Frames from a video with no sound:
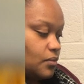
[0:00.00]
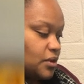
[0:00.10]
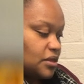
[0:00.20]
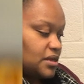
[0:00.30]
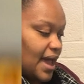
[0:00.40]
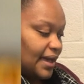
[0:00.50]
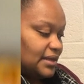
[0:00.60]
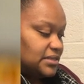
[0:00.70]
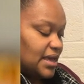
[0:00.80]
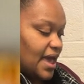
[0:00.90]
with
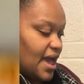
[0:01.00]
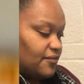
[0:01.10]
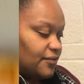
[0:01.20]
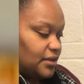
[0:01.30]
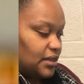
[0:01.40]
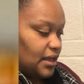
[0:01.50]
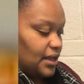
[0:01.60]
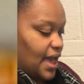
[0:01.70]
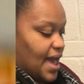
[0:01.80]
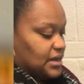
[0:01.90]
night
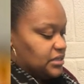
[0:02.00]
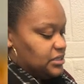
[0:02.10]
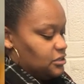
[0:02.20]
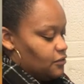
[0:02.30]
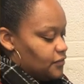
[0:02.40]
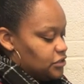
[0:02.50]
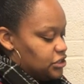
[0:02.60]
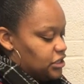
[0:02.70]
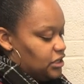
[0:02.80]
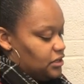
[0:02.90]
everything had a silver
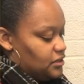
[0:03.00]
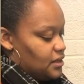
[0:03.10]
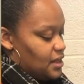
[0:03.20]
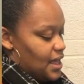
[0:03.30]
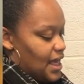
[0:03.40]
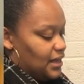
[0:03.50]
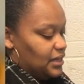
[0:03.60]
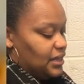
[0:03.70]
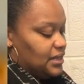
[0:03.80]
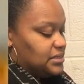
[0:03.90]
sheen,
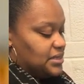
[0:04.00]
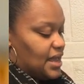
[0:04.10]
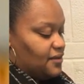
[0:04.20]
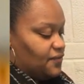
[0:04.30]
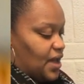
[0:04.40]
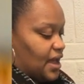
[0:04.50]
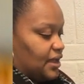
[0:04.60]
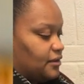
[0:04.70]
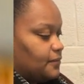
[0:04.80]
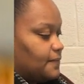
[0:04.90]
elegant and fine.